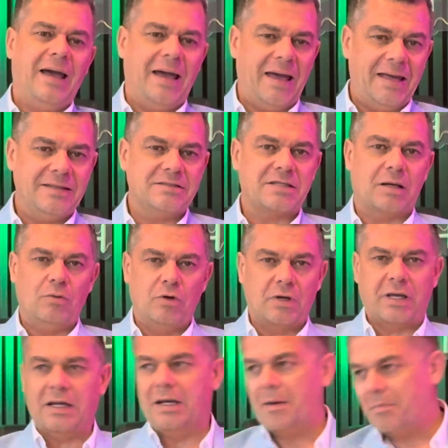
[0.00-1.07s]
ends up
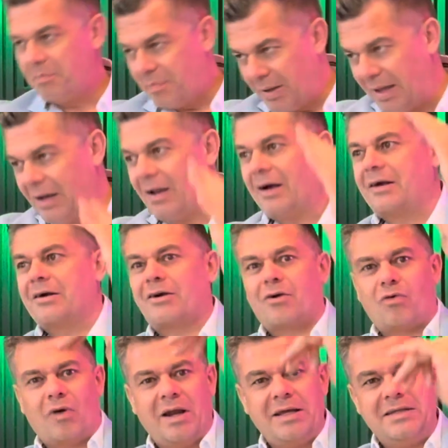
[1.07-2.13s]
looking a bit like a
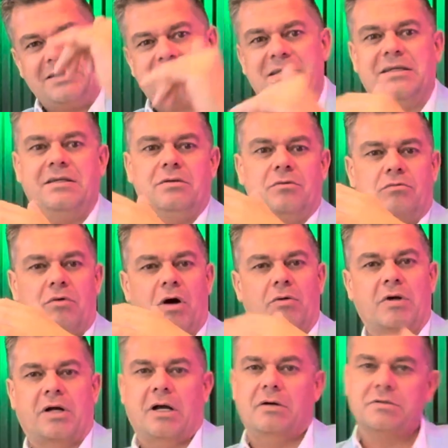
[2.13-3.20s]
crazy
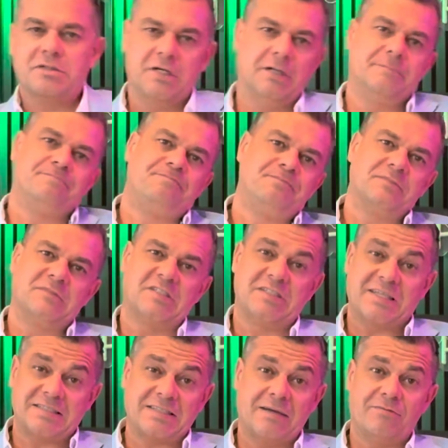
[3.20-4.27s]
roller coaster. Does
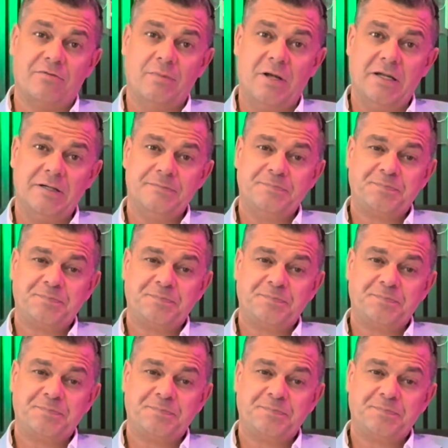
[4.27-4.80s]
that sound familiar?